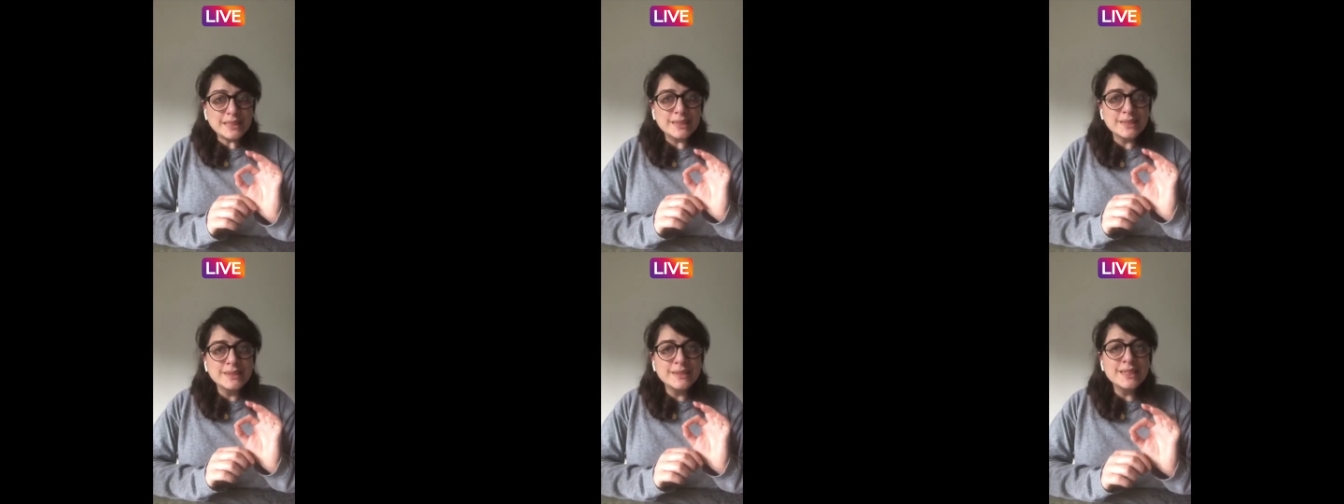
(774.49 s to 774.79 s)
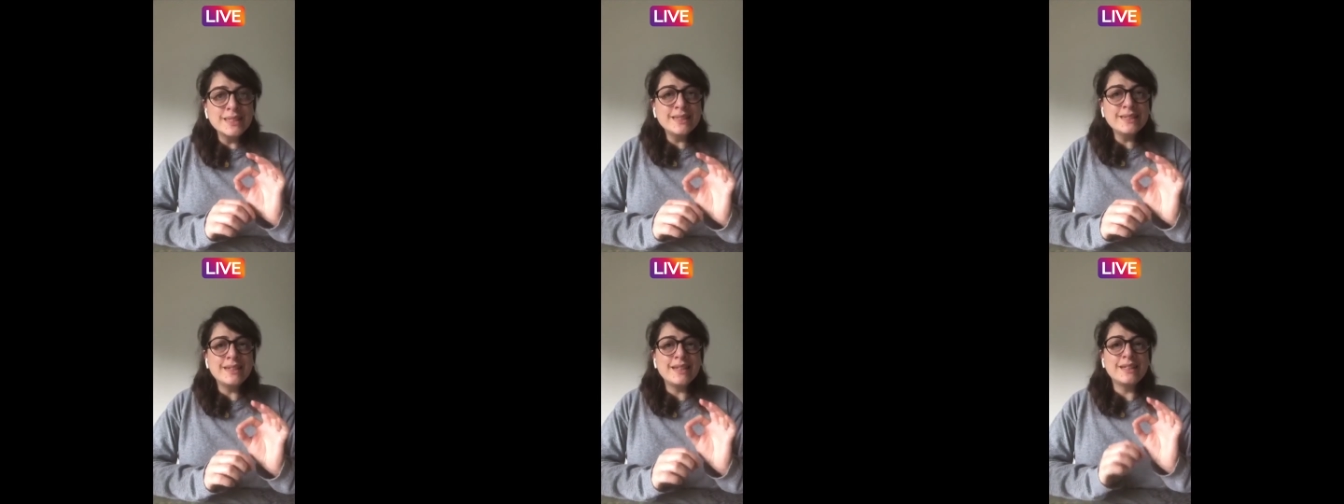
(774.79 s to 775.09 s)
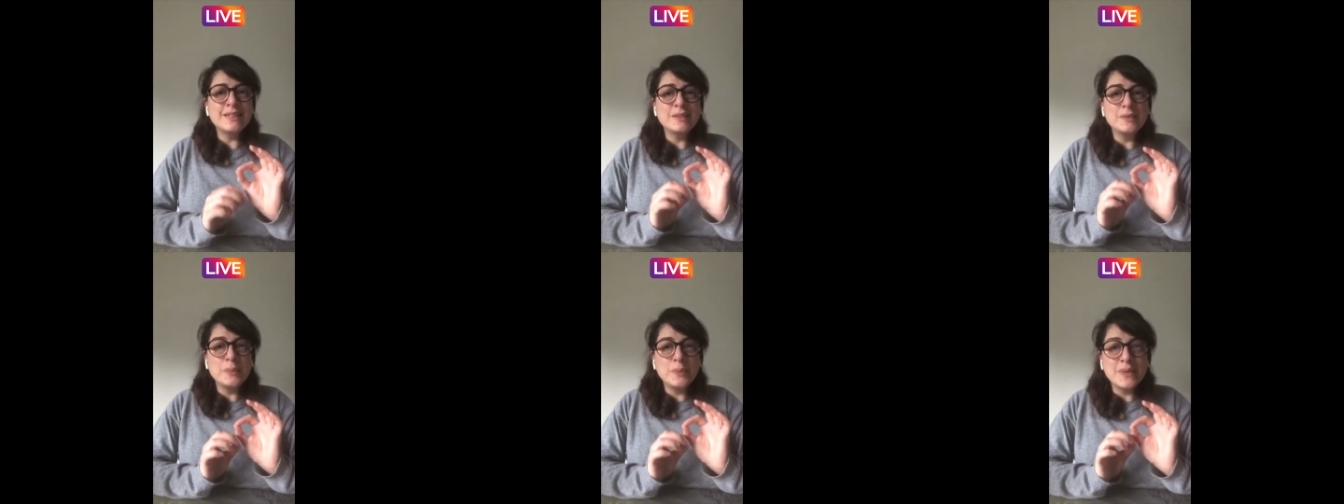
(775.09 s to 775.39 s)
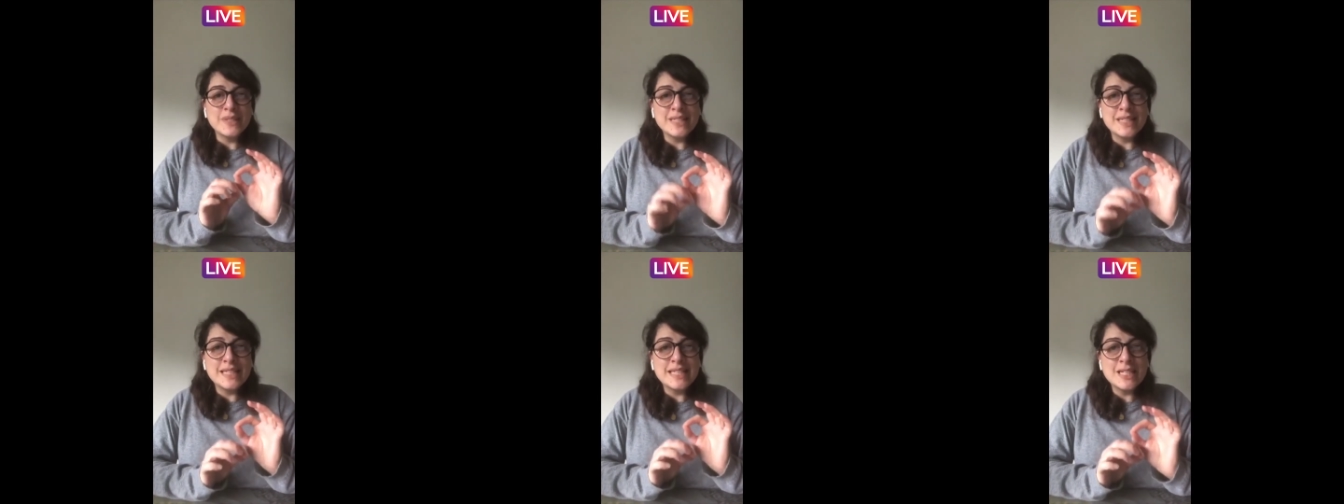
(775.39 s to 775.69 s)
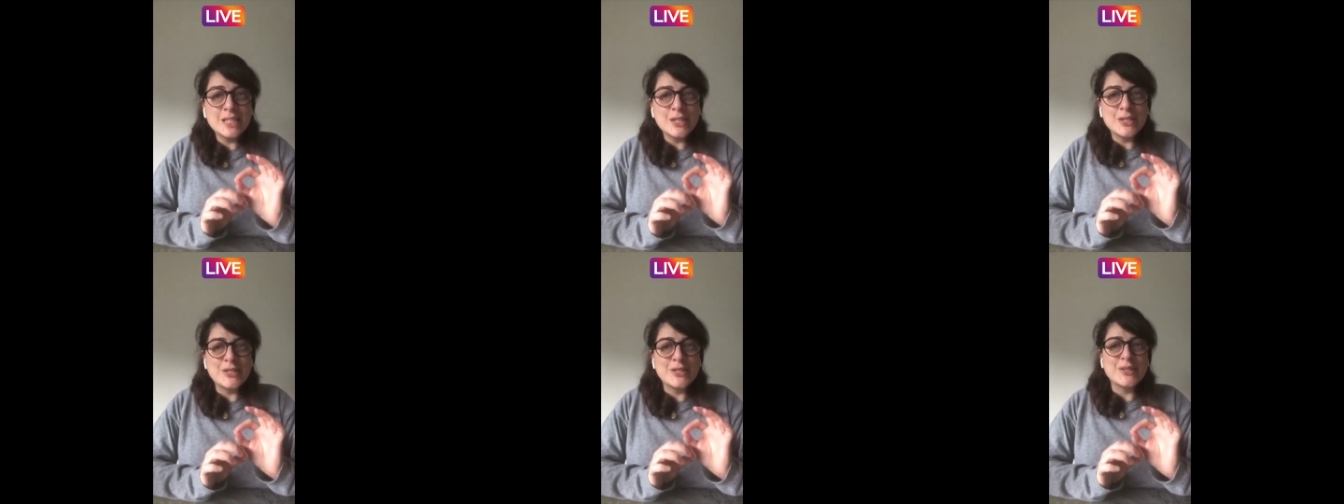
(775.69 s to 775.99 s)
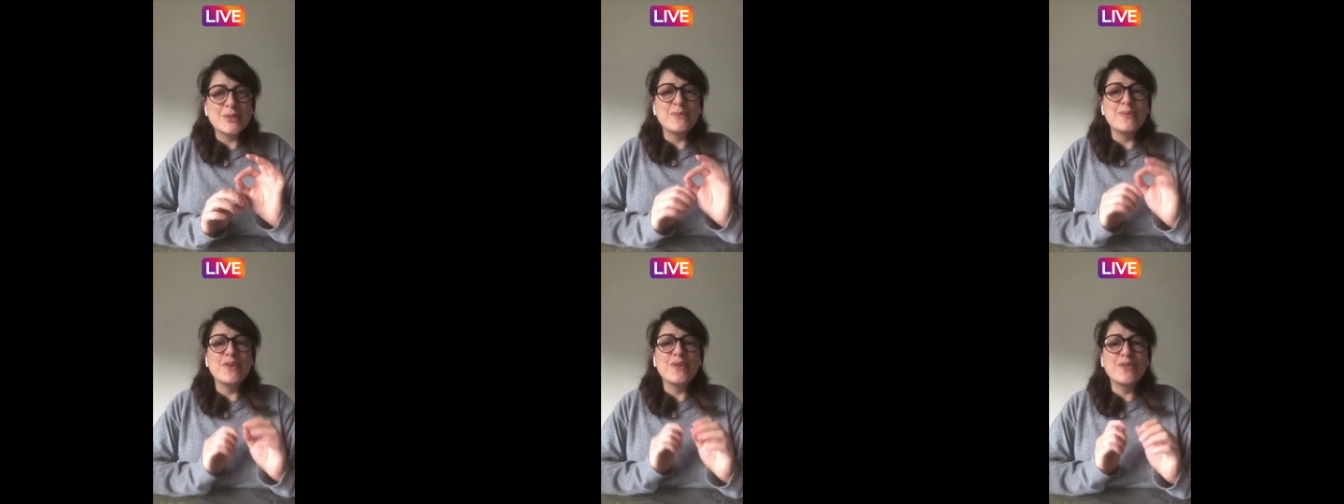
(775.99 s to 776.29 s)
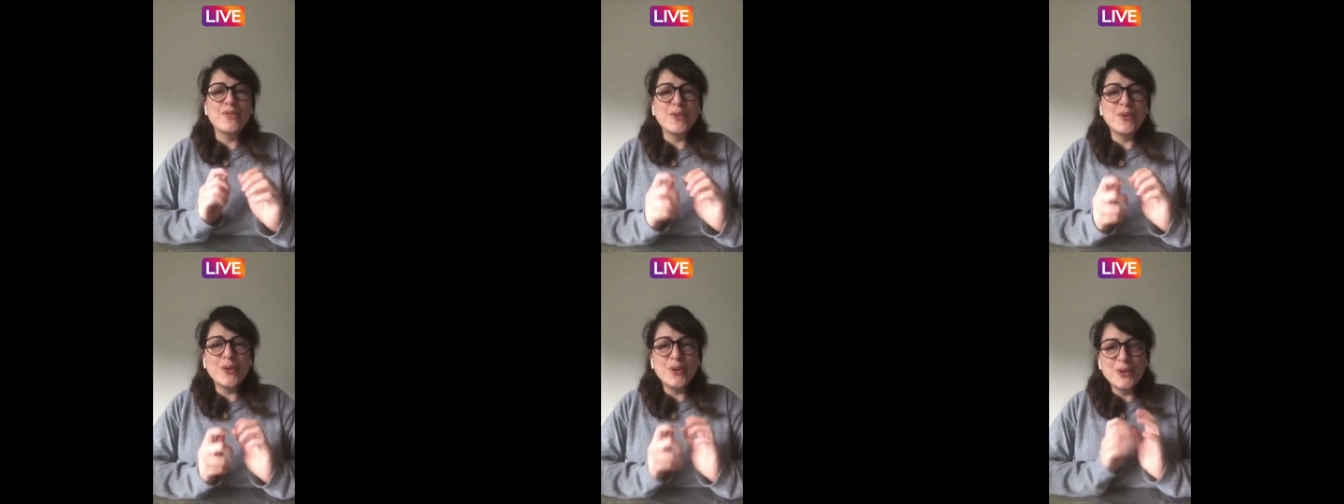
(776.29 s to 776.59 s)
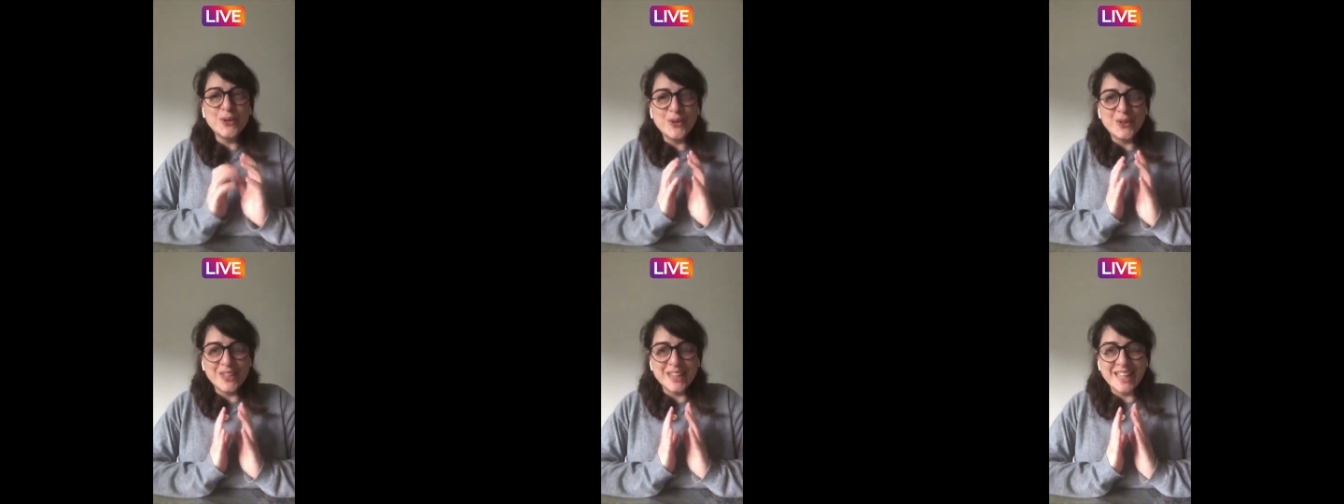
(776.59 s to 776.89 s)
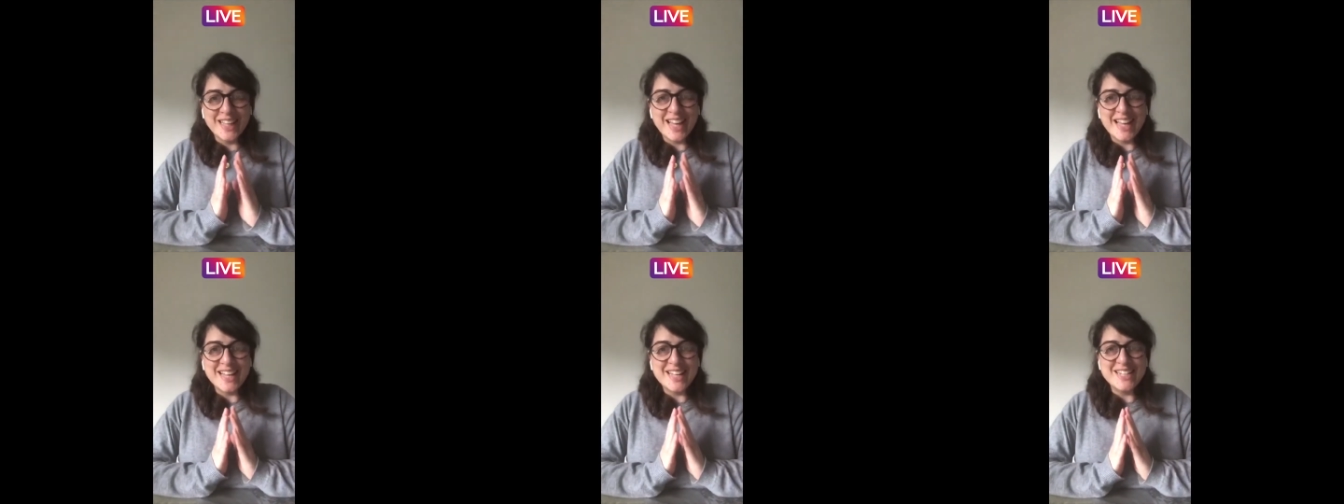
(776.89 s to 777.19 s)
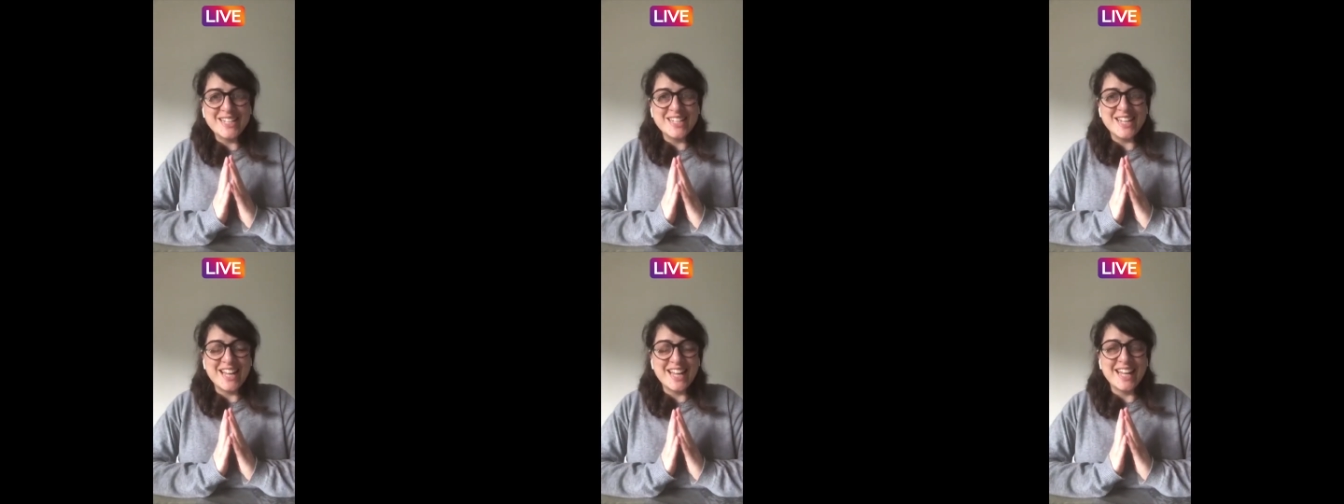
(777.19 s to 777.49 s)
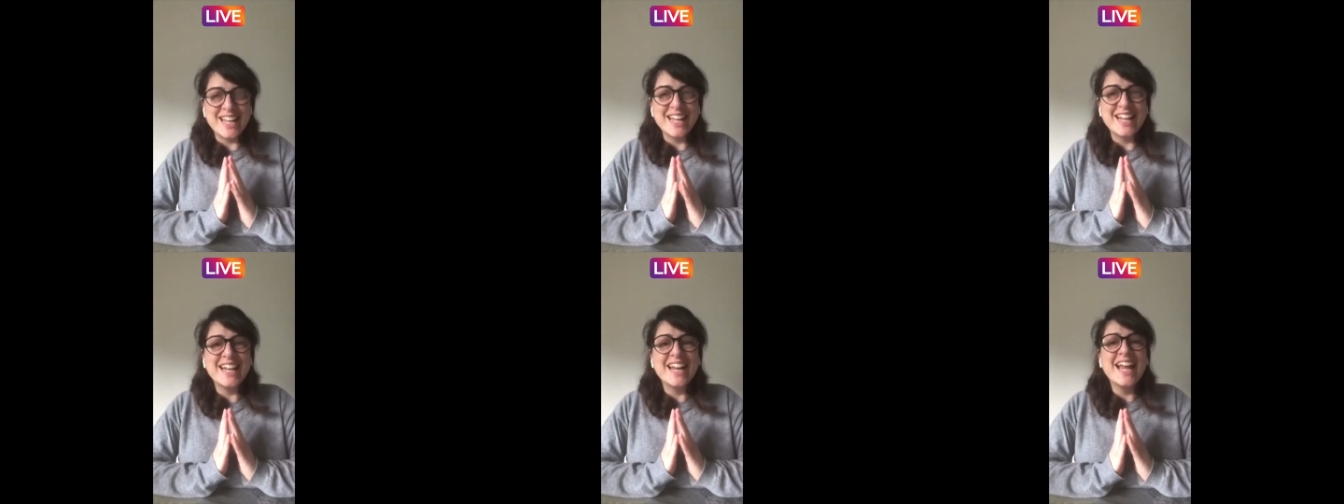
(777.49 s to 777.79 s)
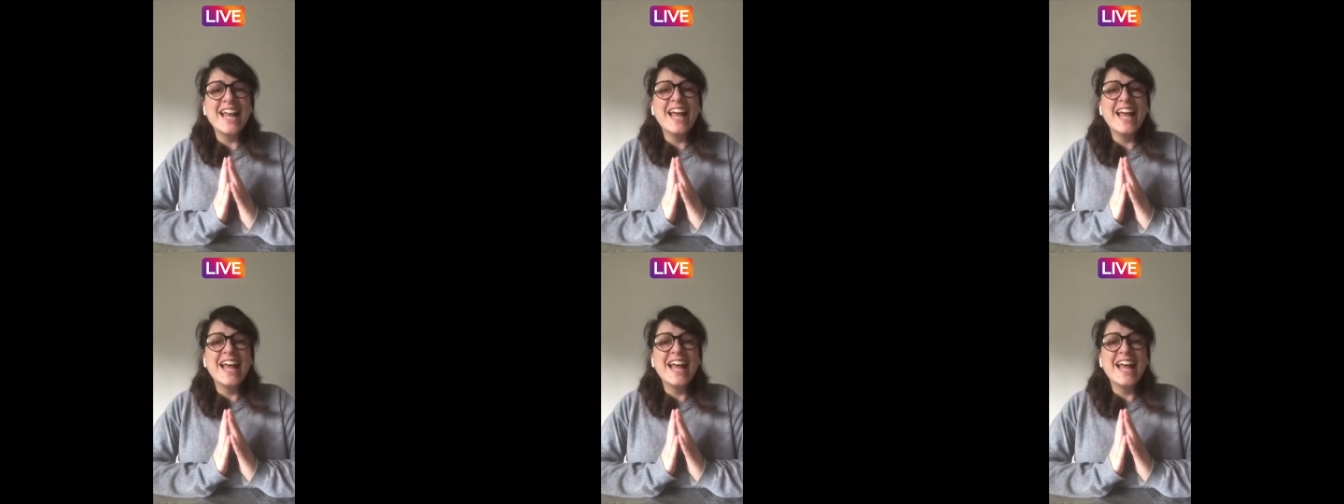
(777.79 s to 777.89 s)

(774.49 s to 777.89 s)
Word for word: detailed precisions before you engage in